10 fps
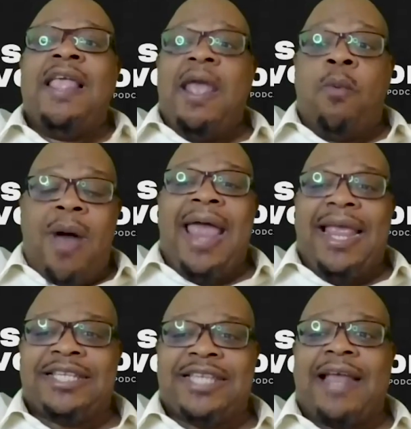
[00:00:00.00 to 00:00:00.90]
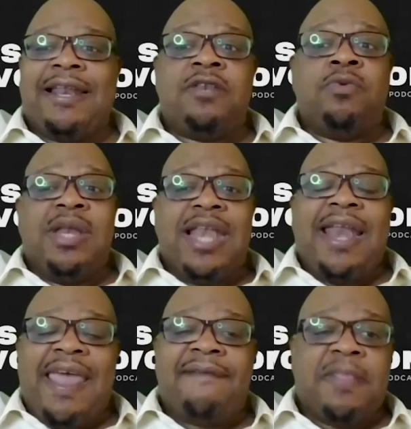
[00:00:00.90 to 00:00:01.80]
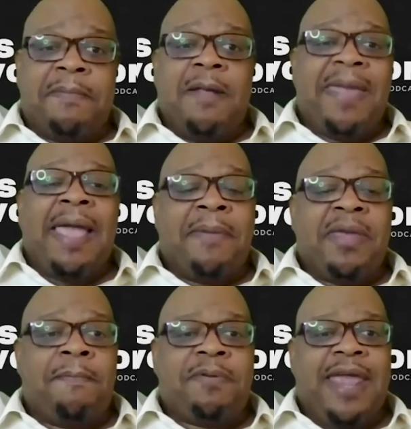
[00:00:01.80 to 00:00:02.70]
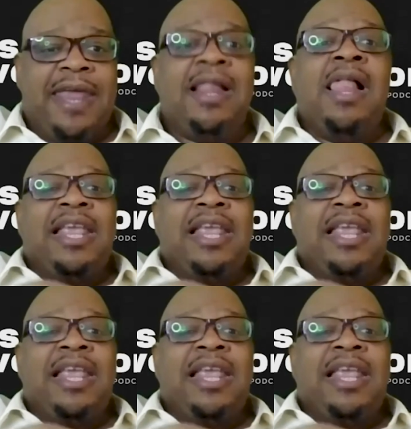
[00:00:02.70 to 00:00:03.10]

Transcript: and why exactly do we not have the Build Back Better plan